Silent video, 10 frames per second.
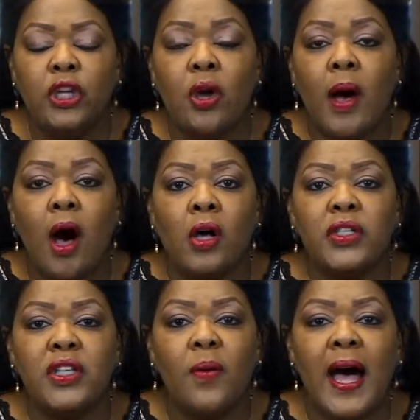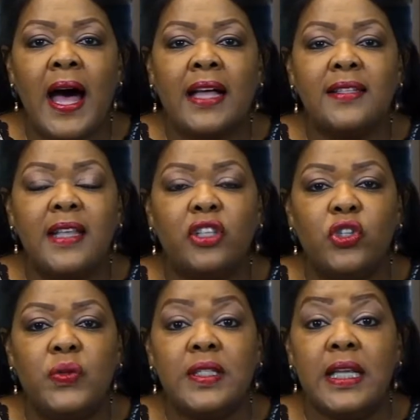You know, I also ask
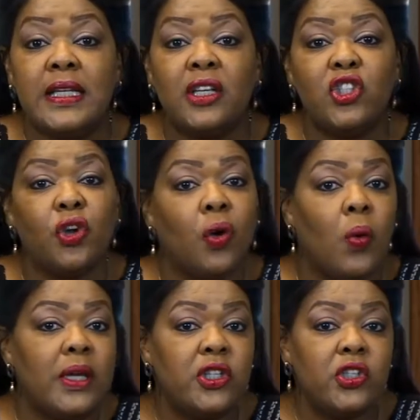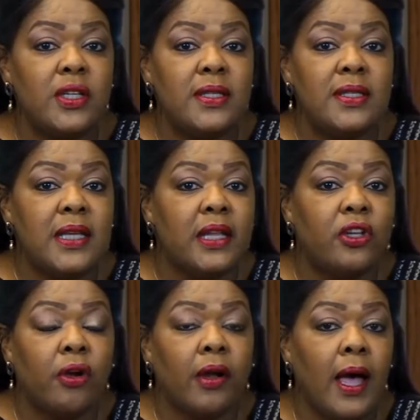that you send us your questions
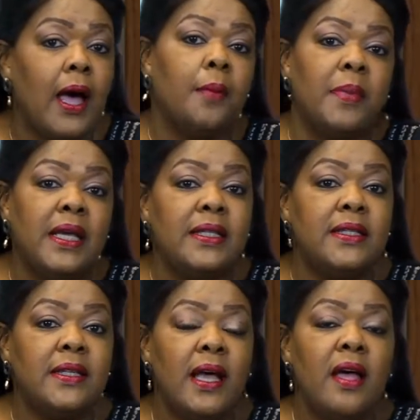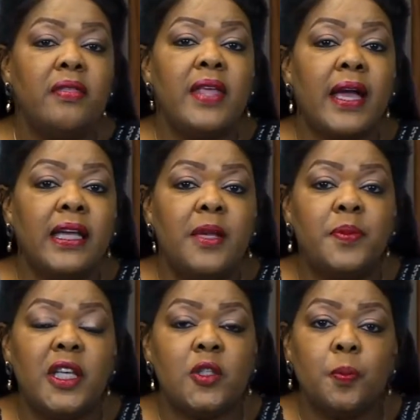and your comments. That
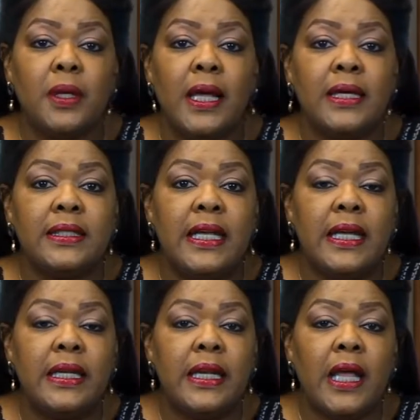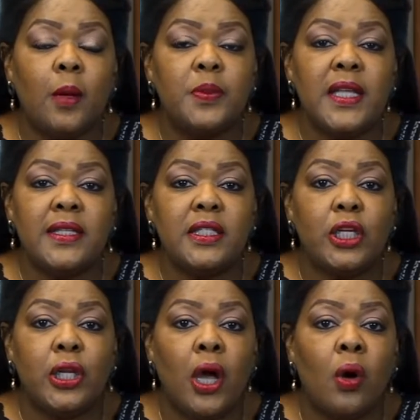keeps us plugged in and helps us
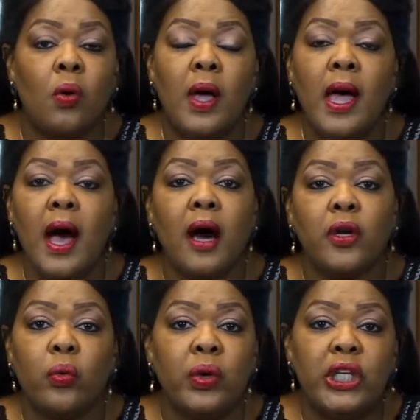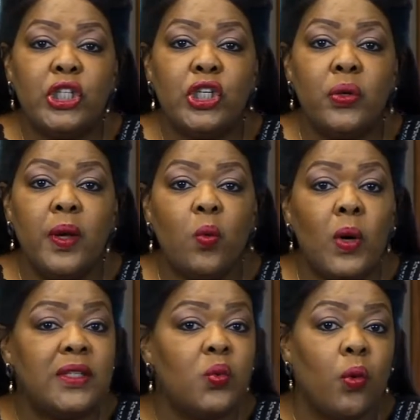to know how to reach you
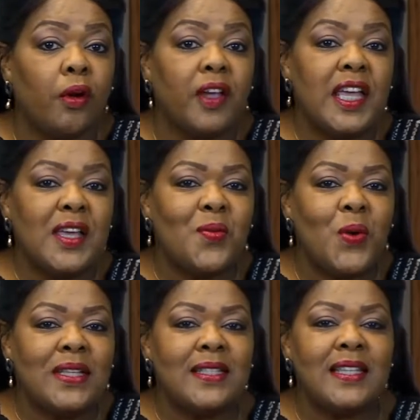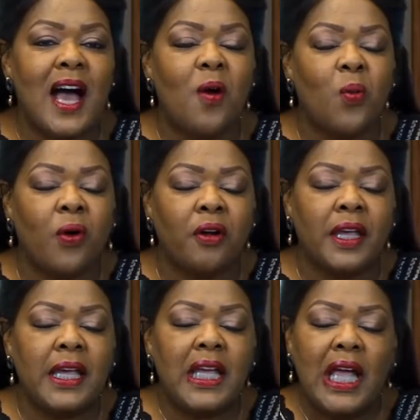and what's working and what's not
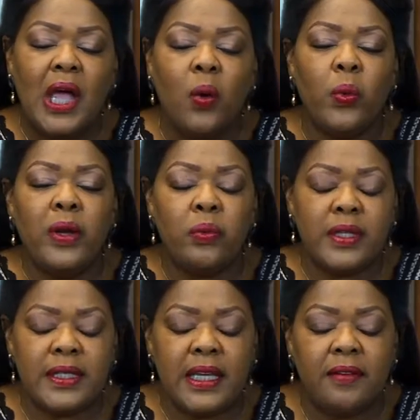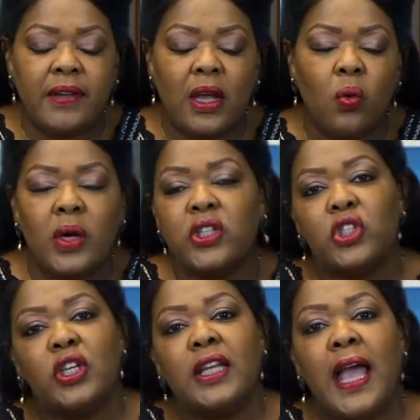working. We received a
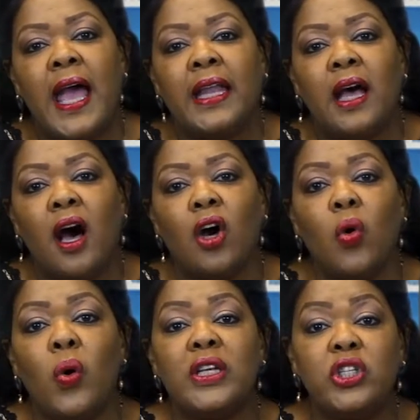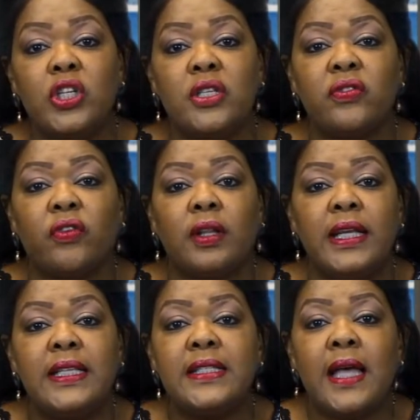question at Questions for
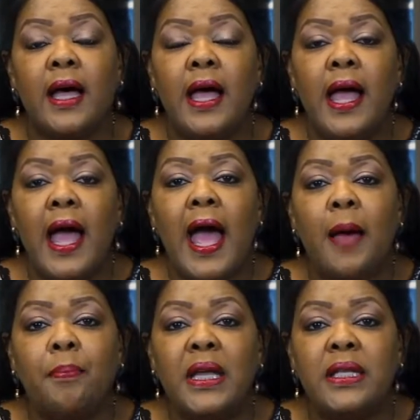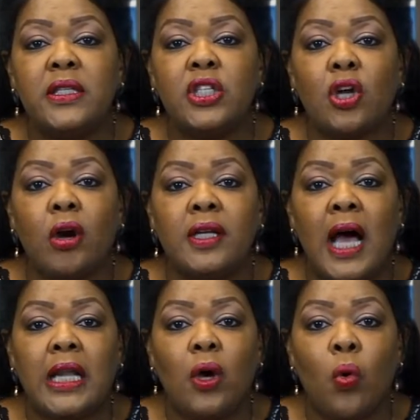Lisa at
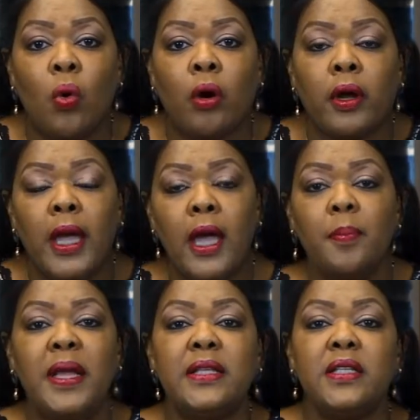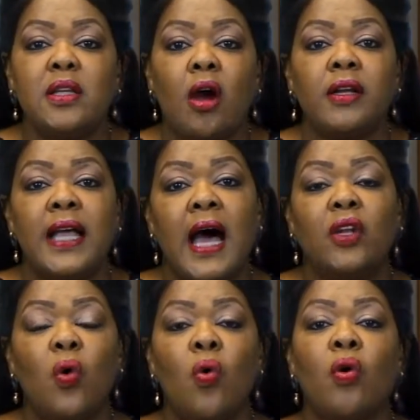penstar.org.
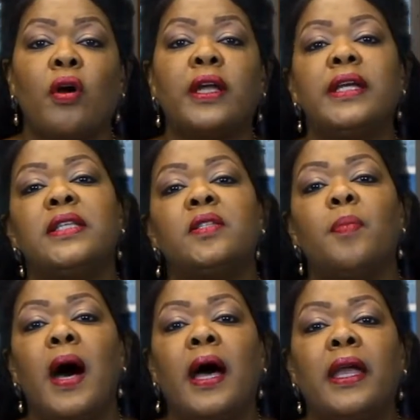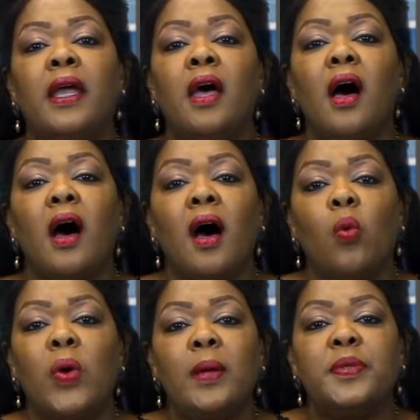Penstar.org is my
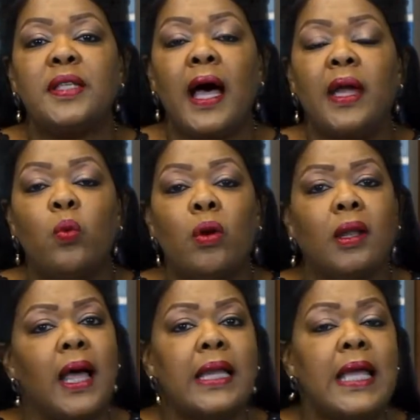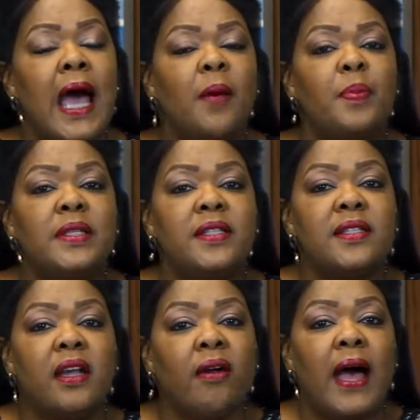website where a lot
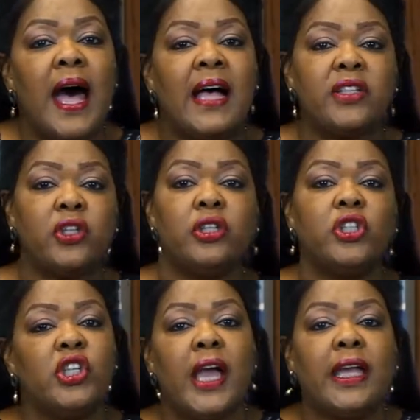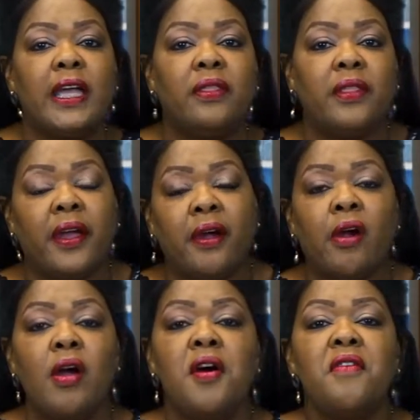happens there. I ask you to check in
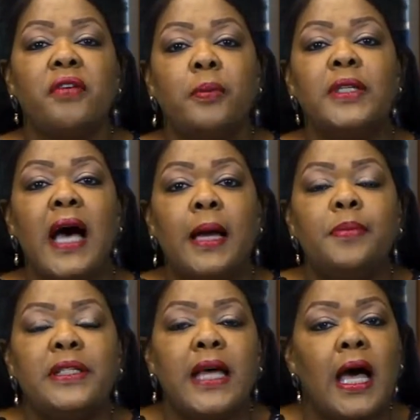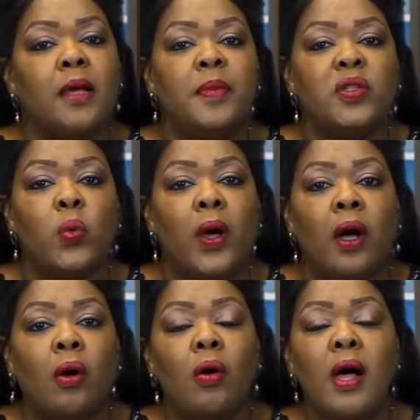there from time to time as
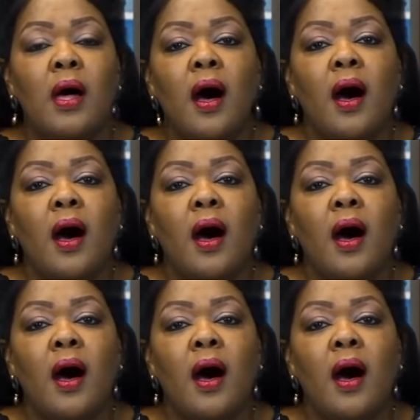well.